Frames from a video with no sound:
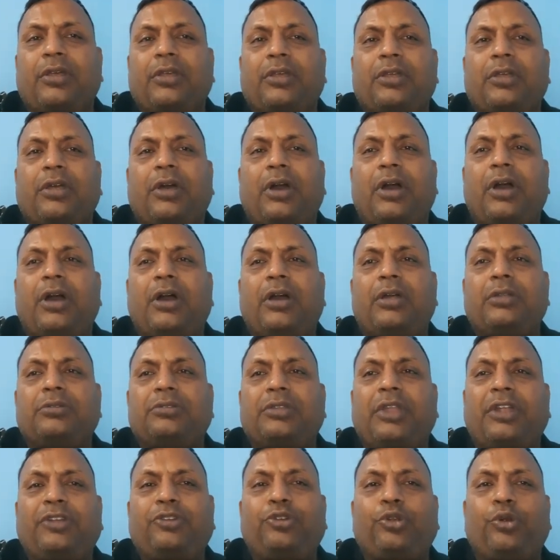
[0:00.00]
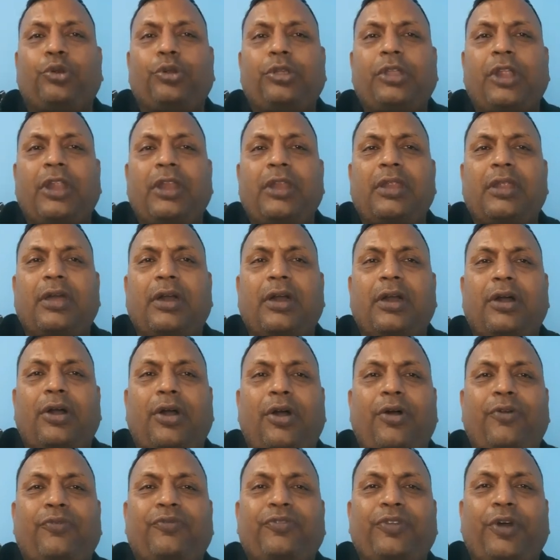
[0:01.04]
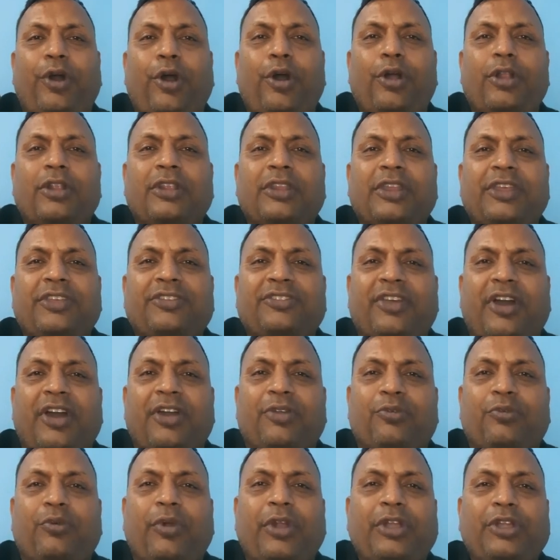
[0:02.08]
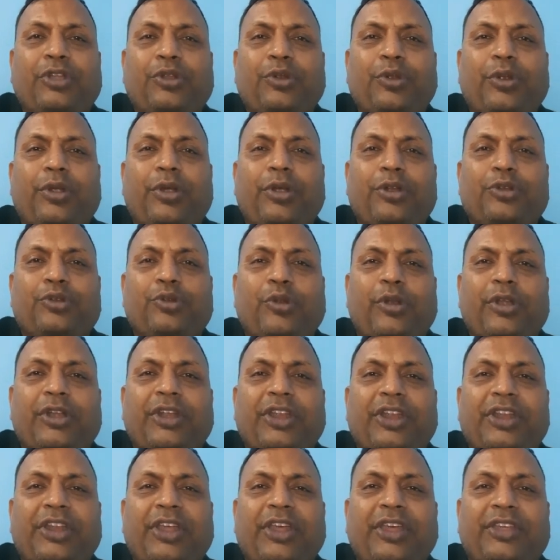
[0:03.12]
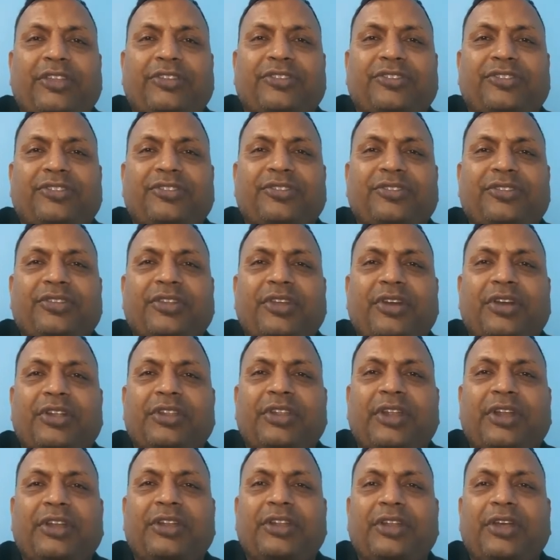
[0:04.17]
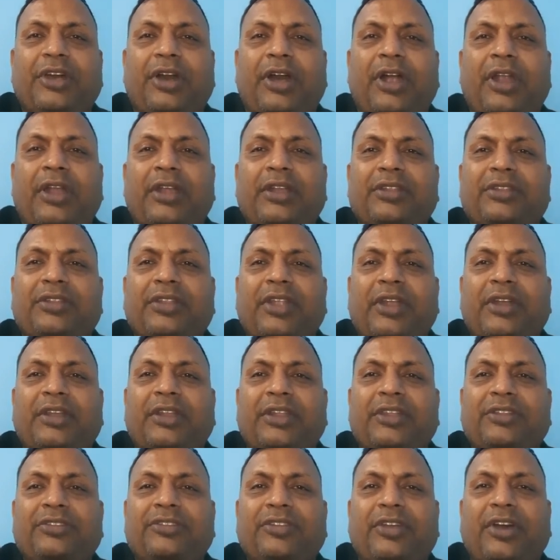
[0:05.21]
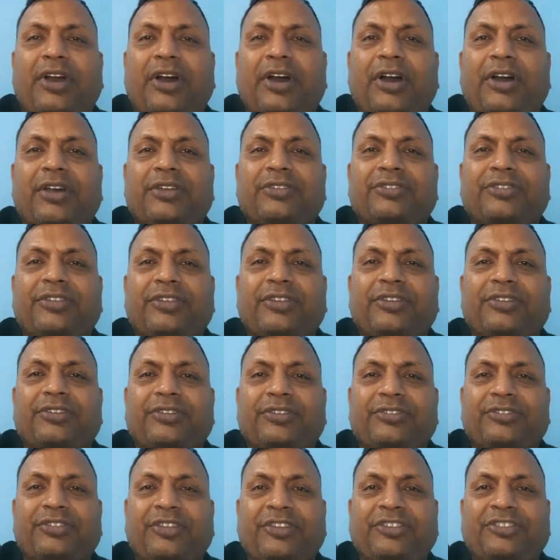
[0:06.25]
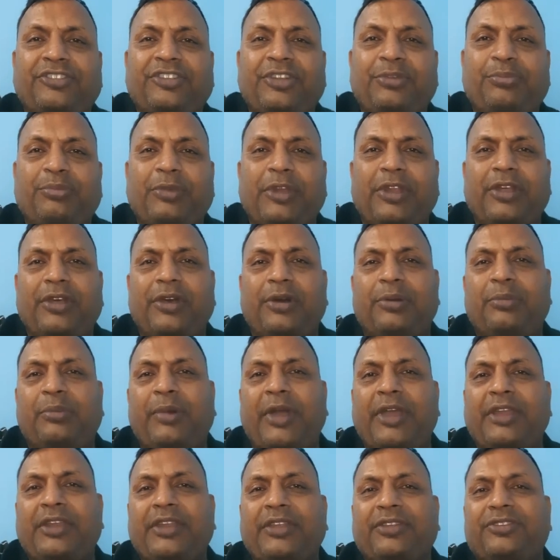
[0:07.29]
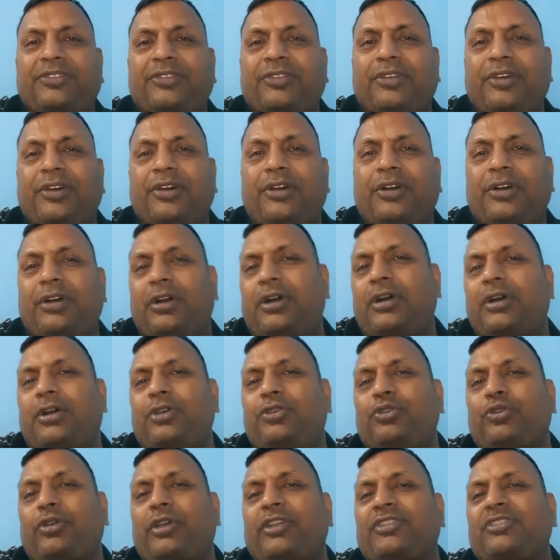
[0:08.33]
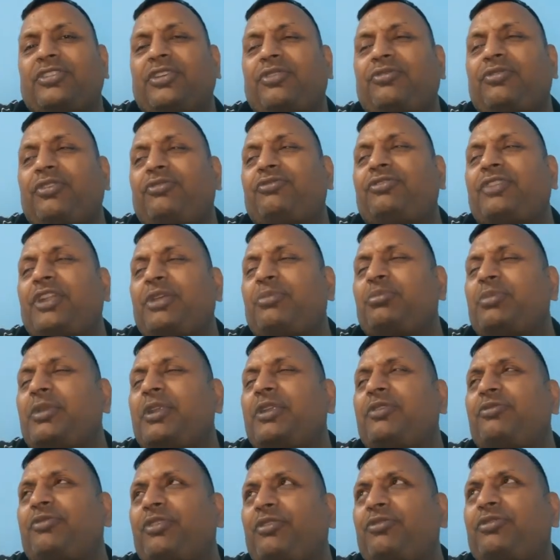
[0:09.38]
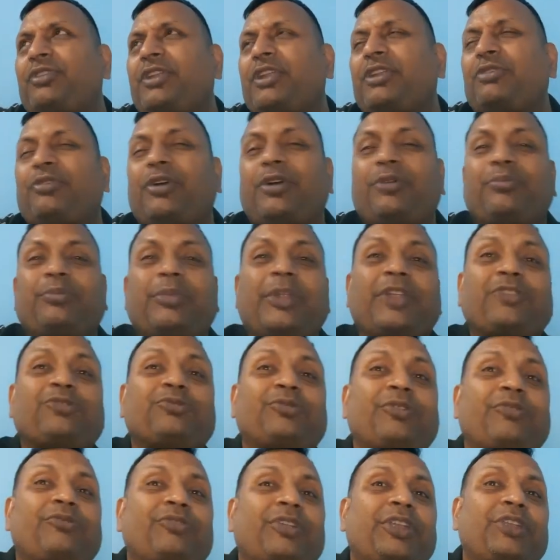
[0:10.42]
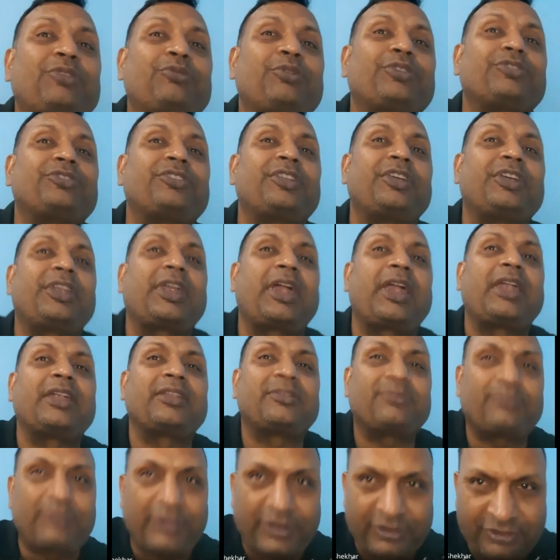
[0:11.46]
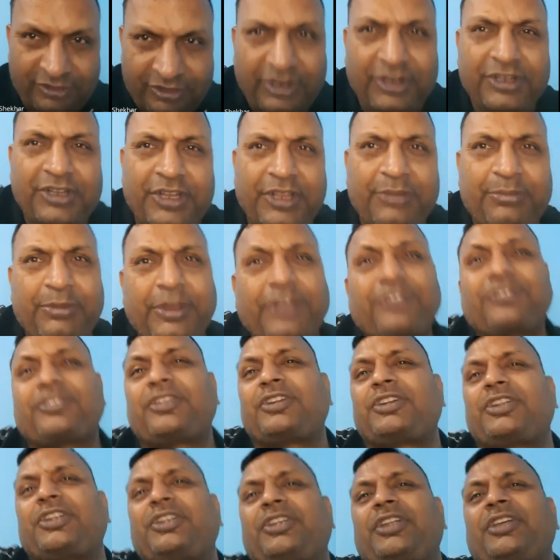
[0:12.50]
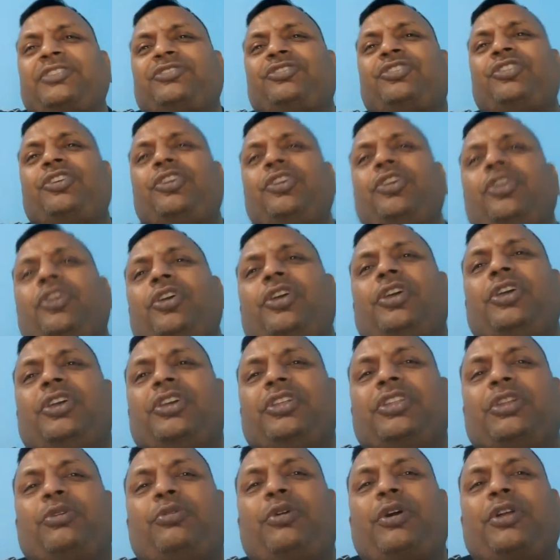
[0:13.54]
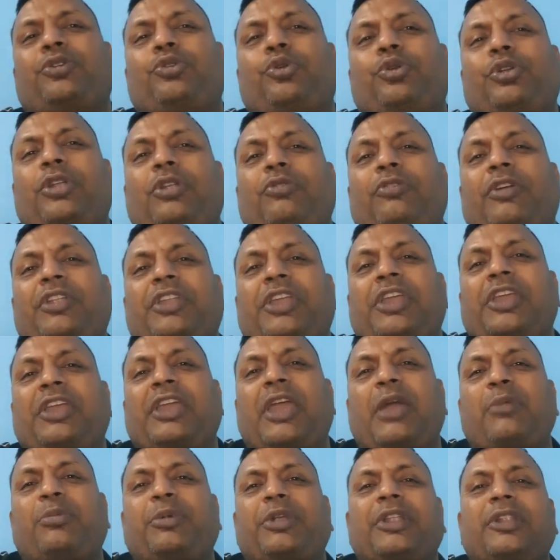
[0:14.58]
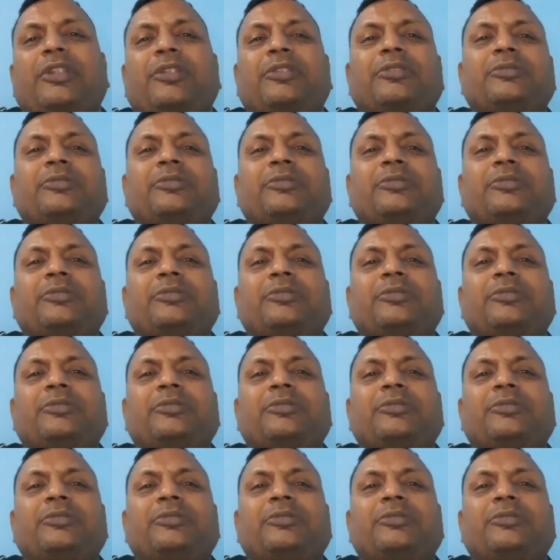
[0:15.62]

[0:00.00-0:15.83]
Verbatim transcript: the total of all these are 120 days that and that is uh, 60 uh, minus uh, you can say 50 15 were plus 15 was there and plus 30 plus 30 days in the total working capital